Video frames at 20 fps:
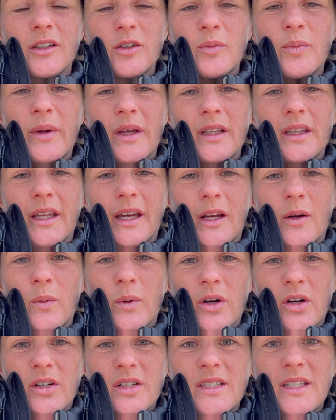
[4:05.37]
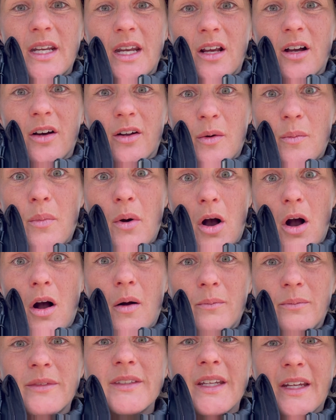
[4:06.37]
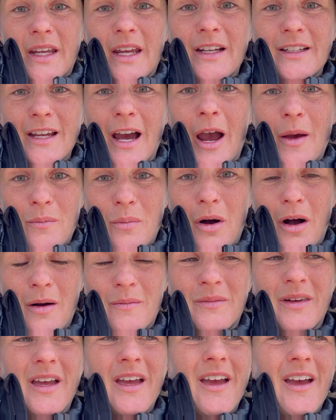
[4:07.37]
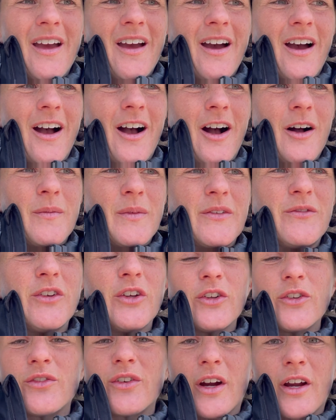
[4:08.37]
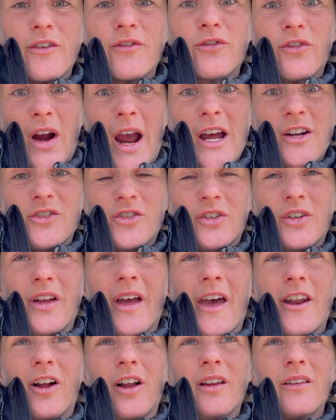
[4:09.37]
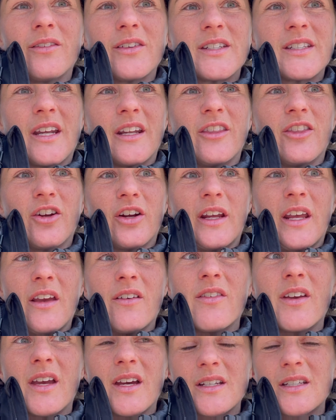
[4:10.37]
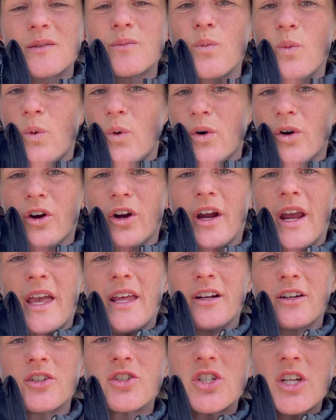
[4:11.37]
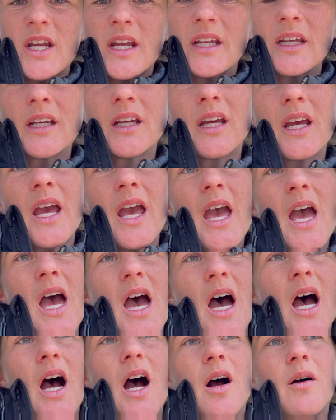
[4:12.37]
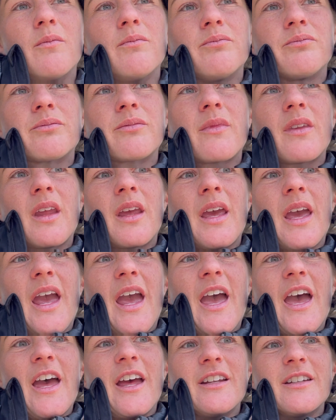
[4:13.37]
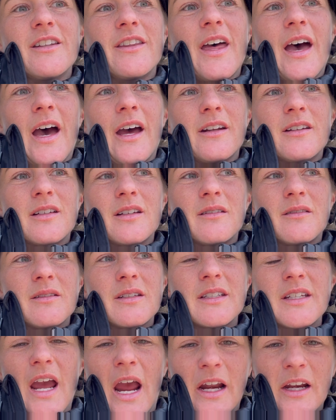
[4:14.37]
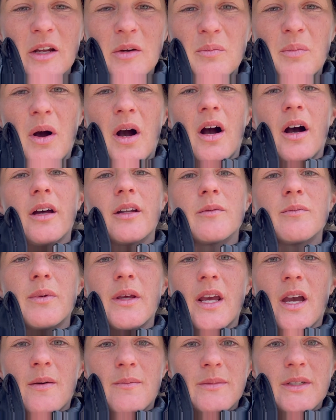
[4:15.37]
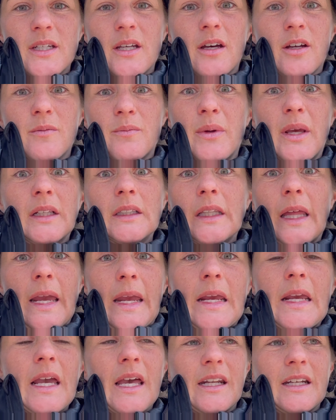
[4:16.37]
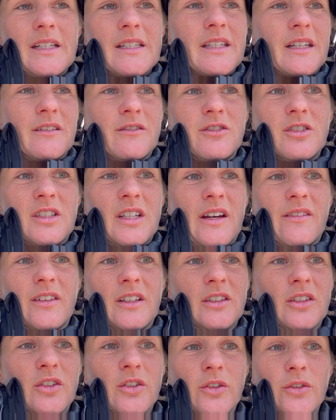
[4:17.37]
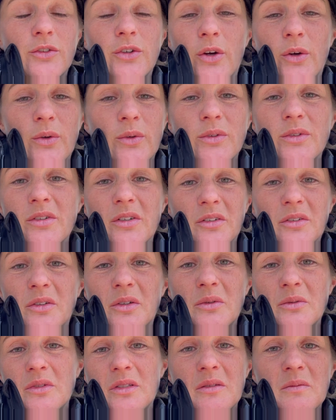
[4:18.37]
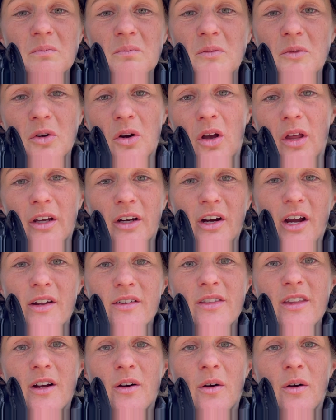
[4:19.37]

bit like we're sitting on a bomb, ticking time bomb. It feels very fragile, and all of a sudden they're giving us more energy, and that stagnant pond becomes a big lake, and instead of just having little toads or newts crawling around in there,